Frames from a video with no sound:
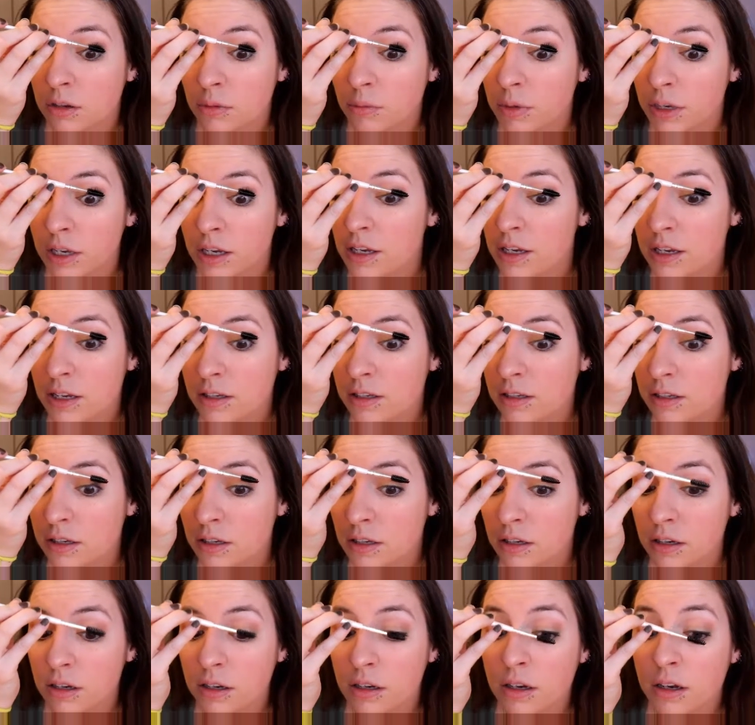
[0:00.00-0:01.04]
because
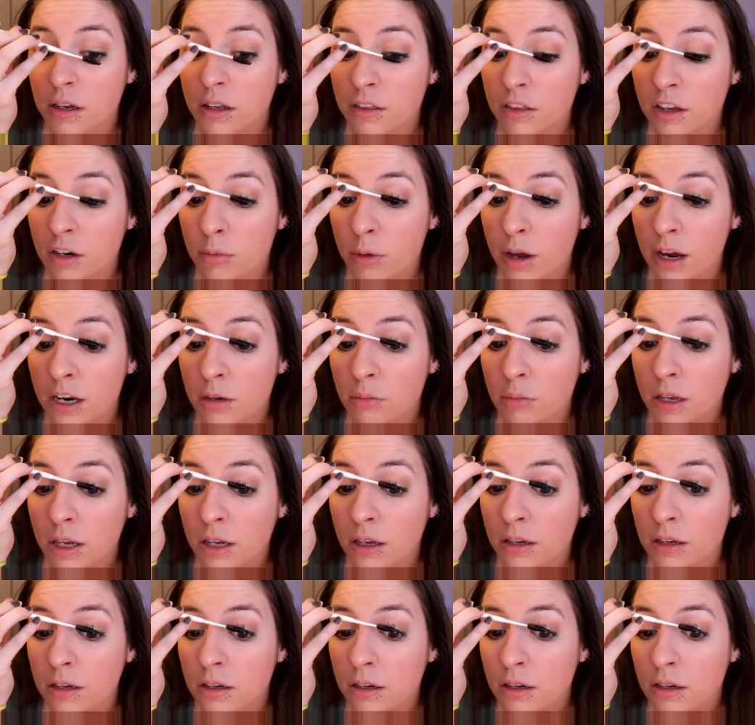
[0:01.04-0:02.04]
they're bugging me.